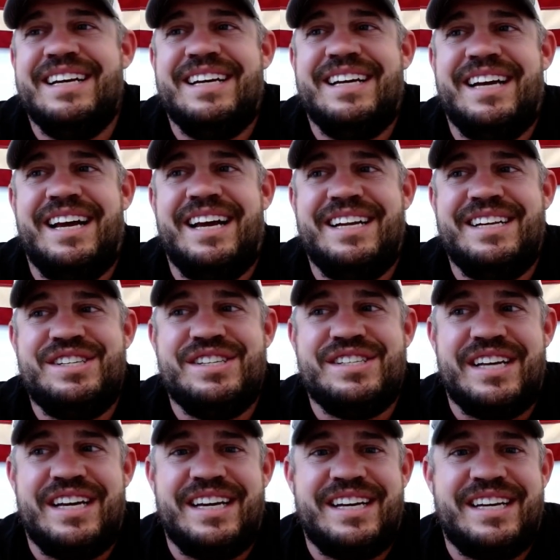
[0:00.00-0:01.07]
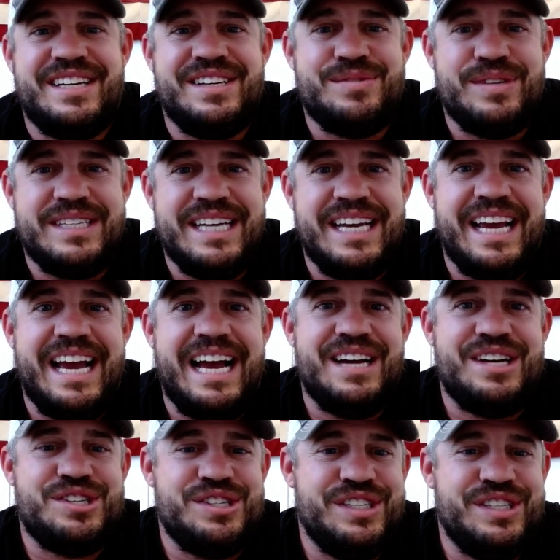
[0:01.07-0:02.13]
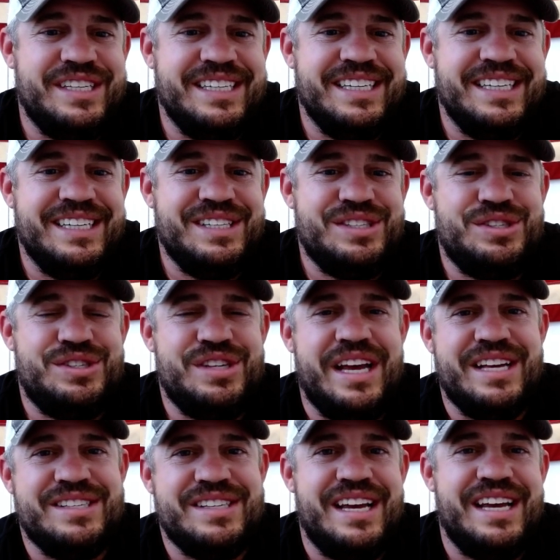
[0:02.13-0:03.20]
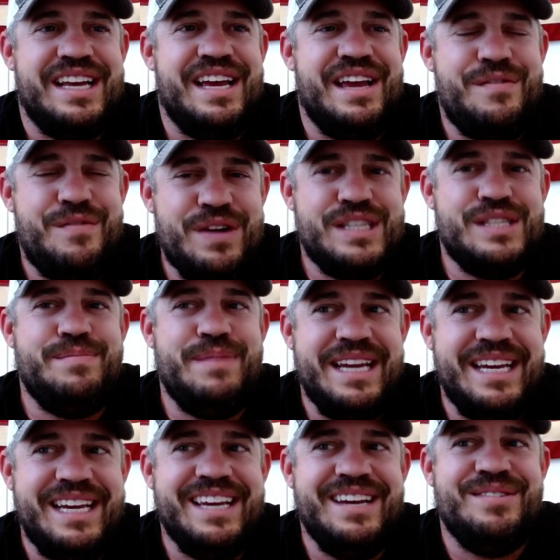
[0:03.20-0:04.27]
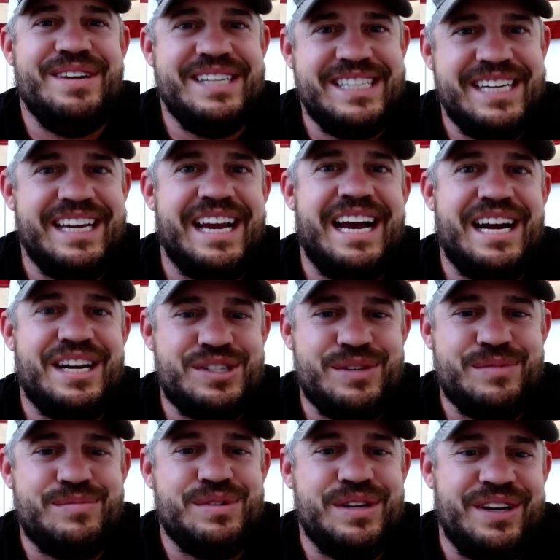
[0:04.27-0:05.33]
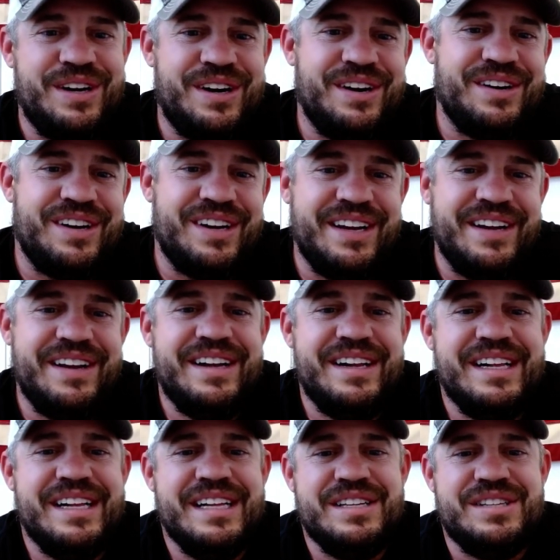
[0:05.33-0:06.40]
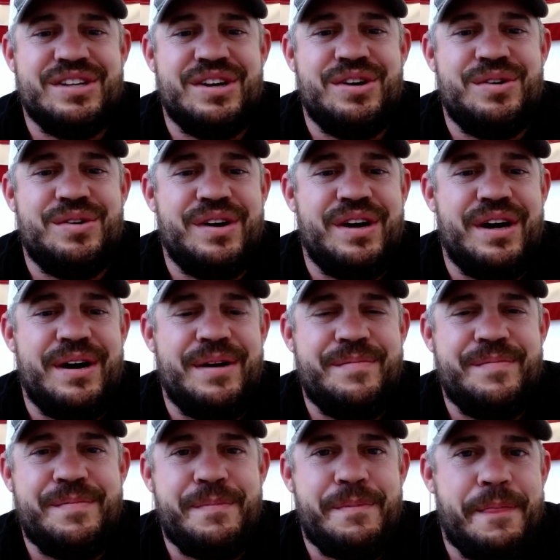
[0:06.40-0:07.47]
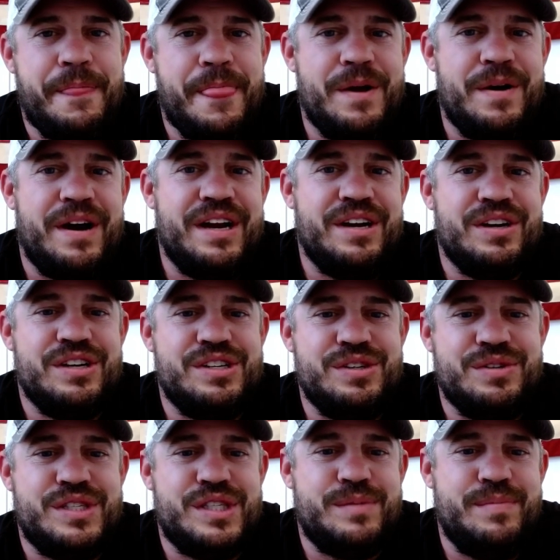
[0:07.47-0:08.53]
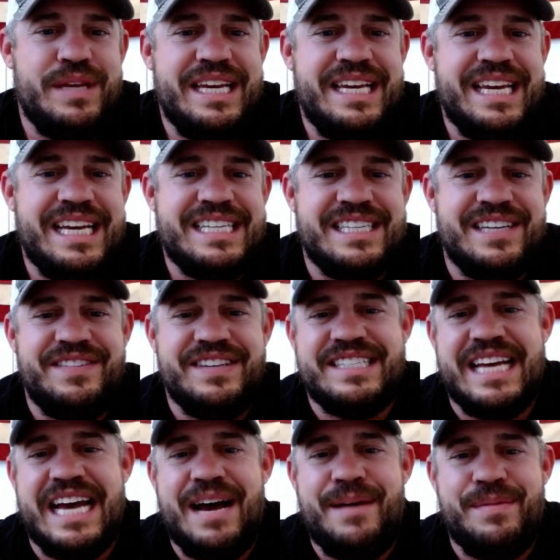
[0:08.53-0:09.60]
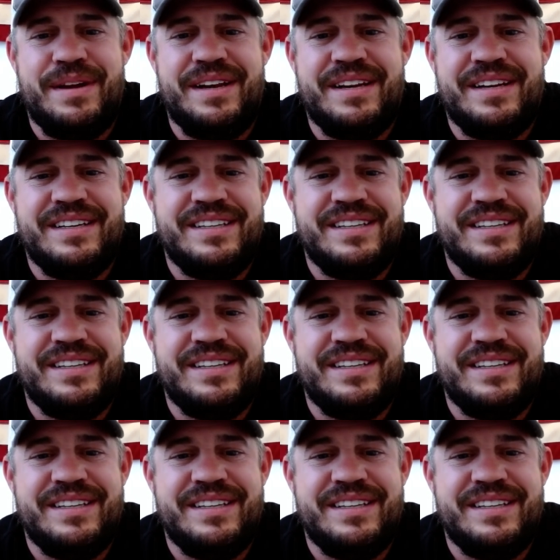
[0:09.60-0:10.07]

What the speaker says: And she's like, because we take action if we speak it, we take action pretty hard on it. So I urge you, speak as if it's happening.